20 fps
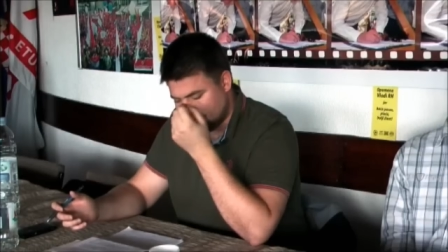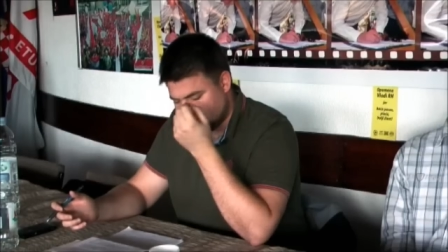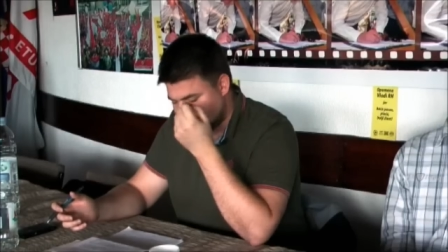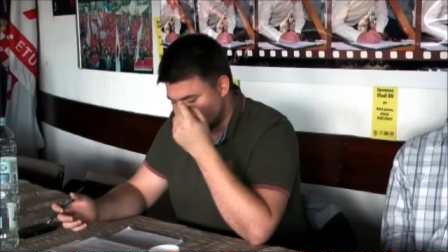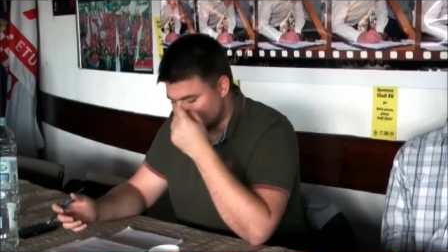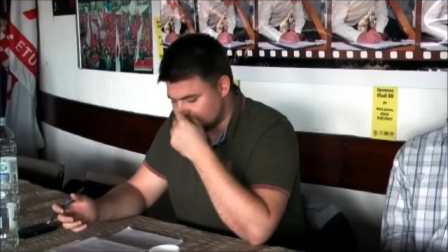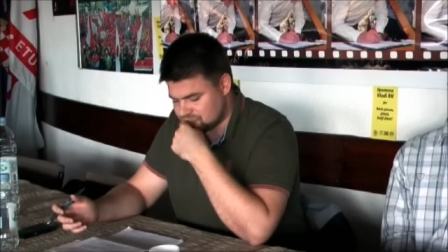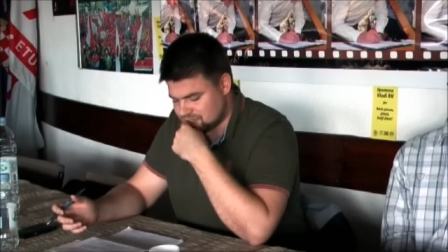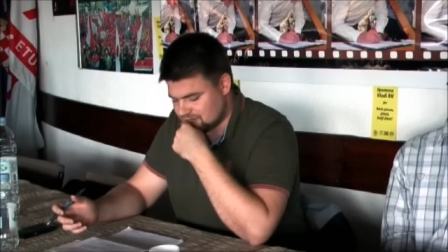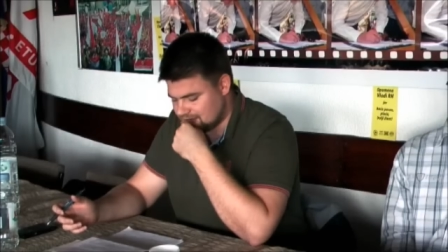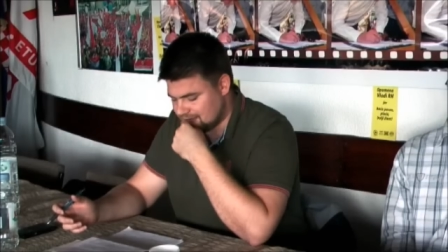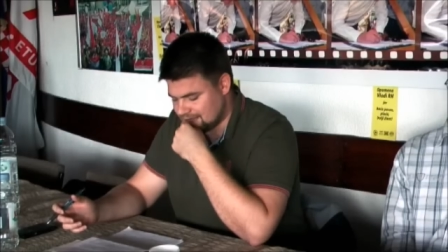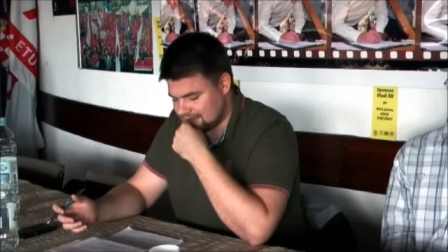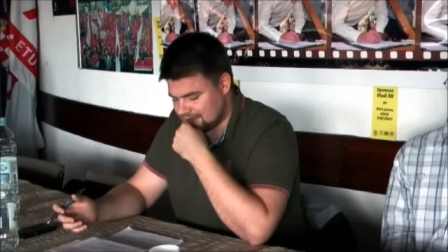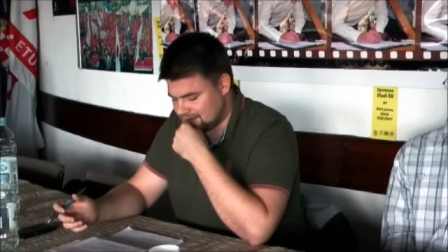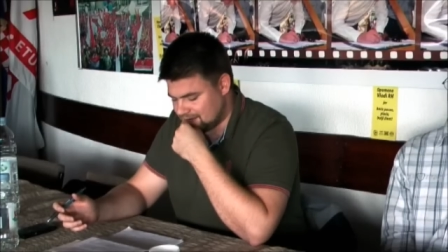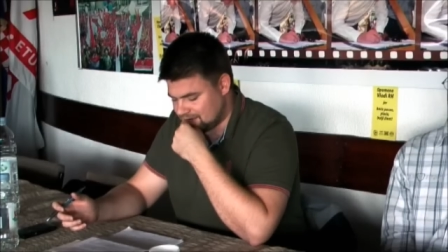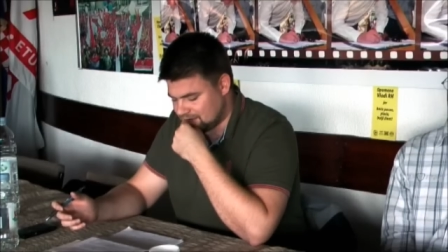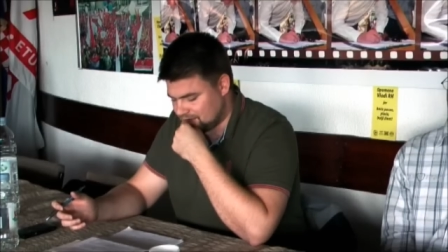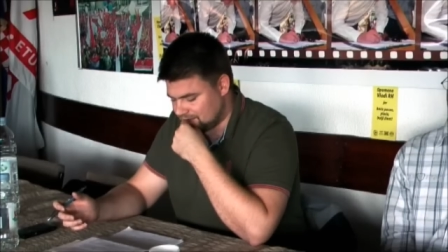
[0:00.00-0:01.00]
usually
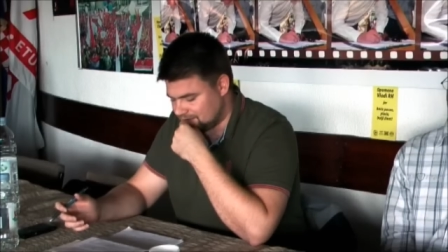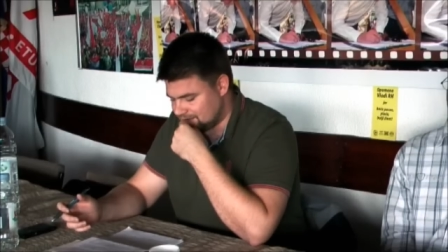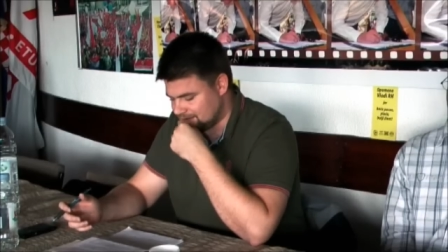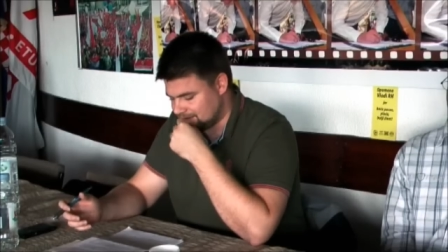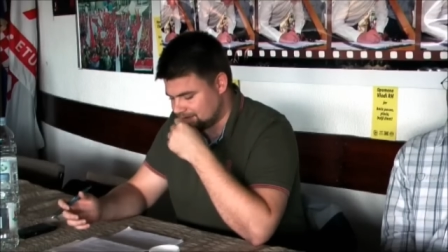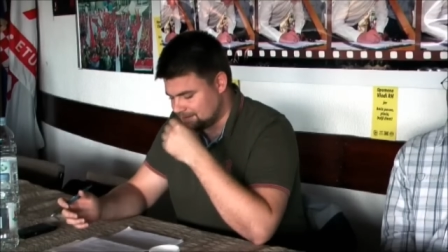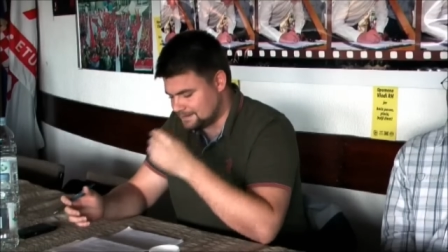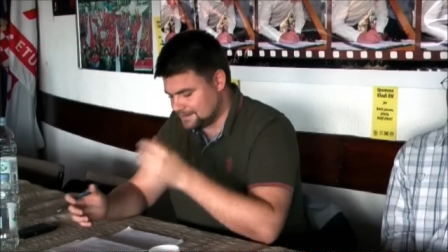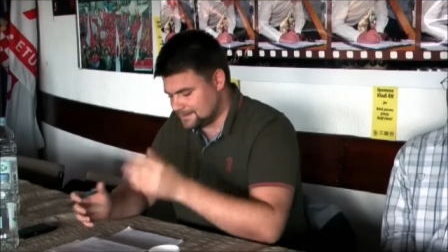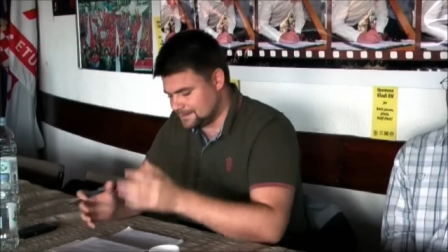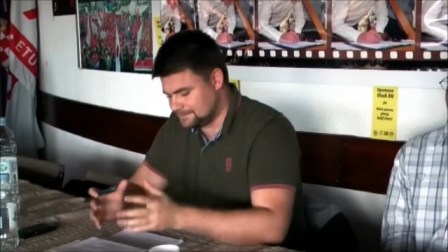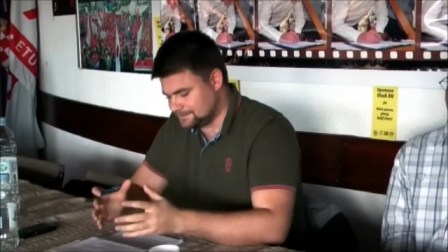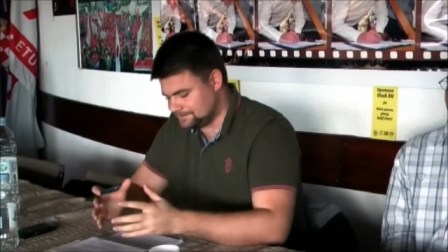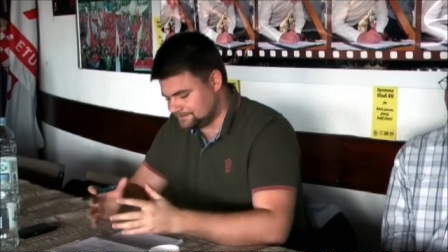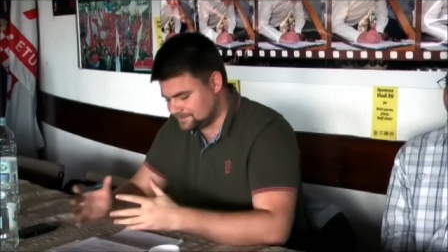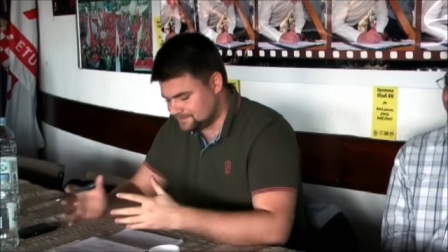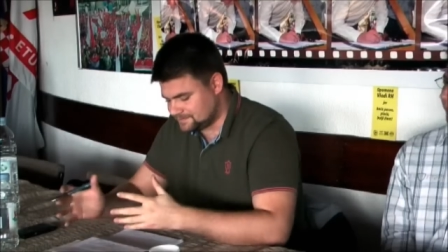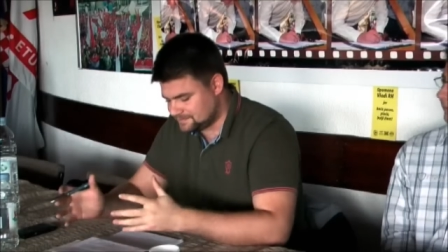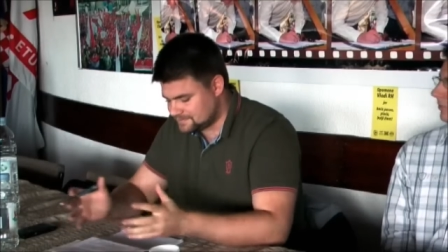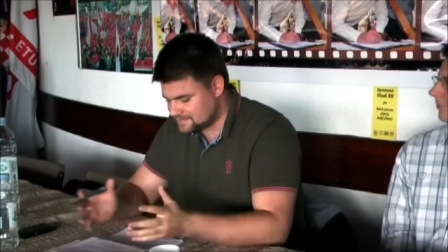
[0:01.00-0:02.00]
are not uh, um,
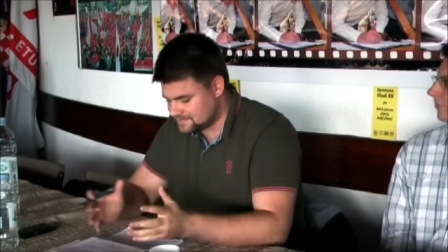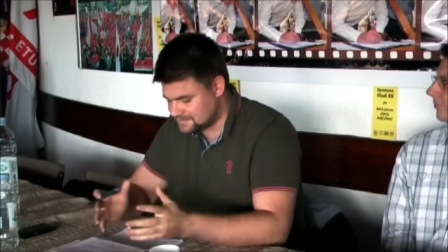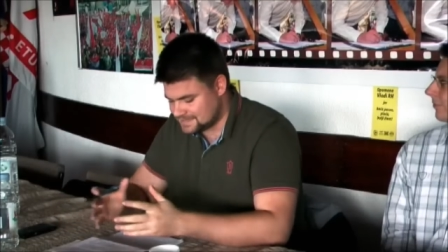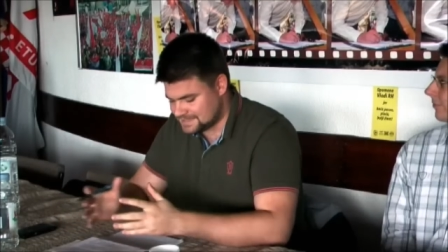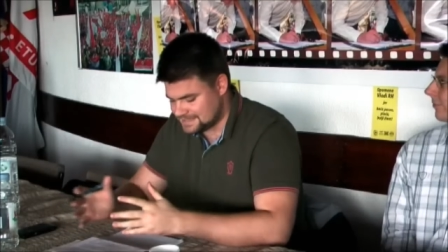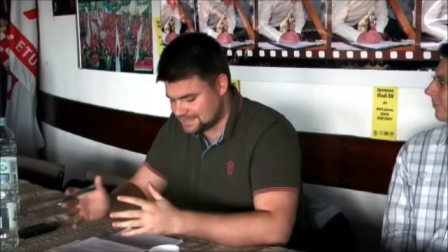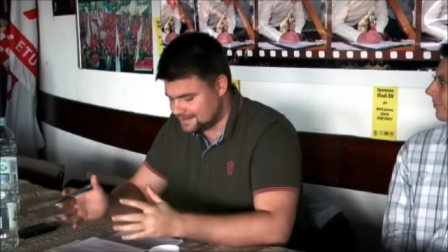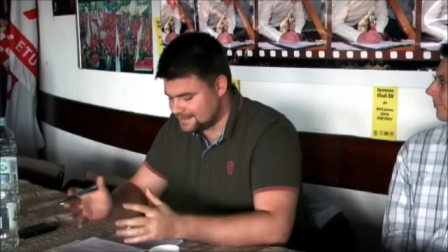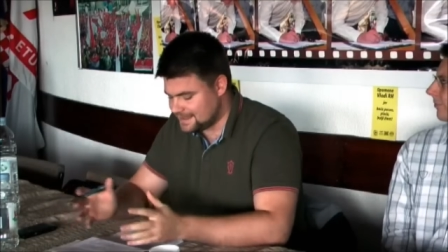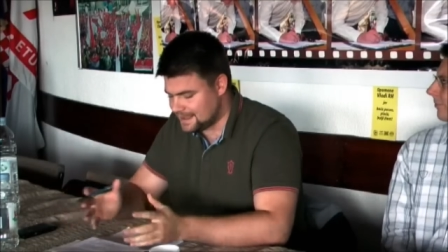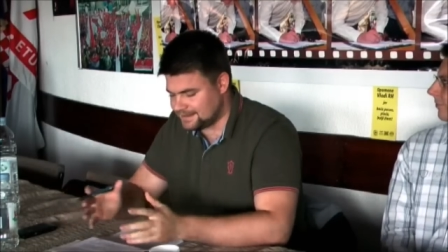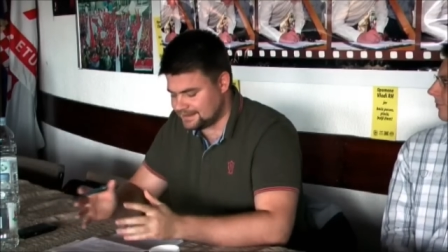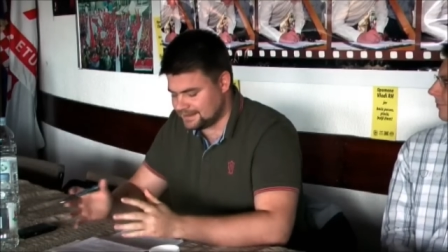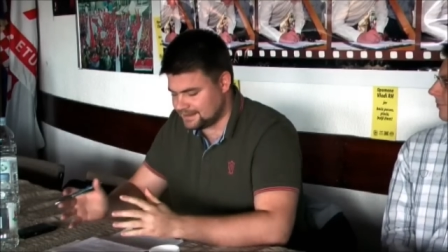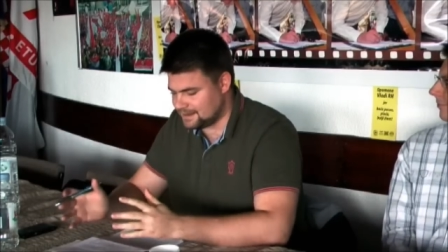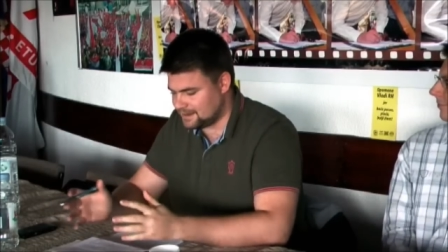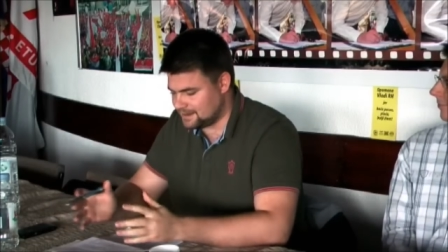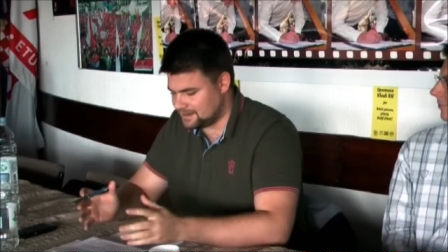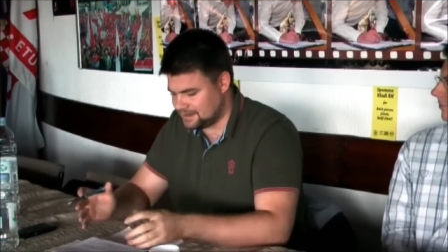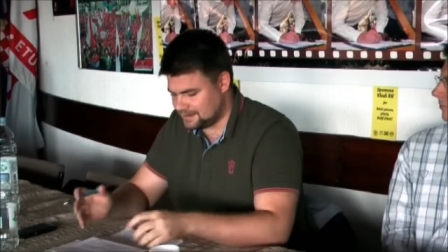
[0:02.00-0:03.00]

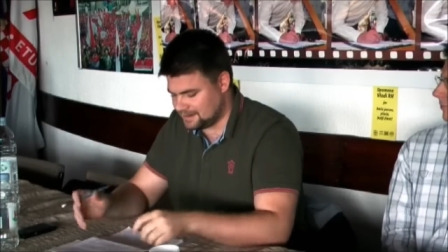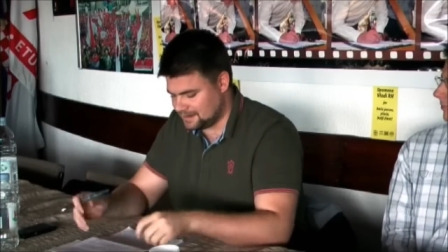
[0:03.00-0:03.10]
synthetic, are,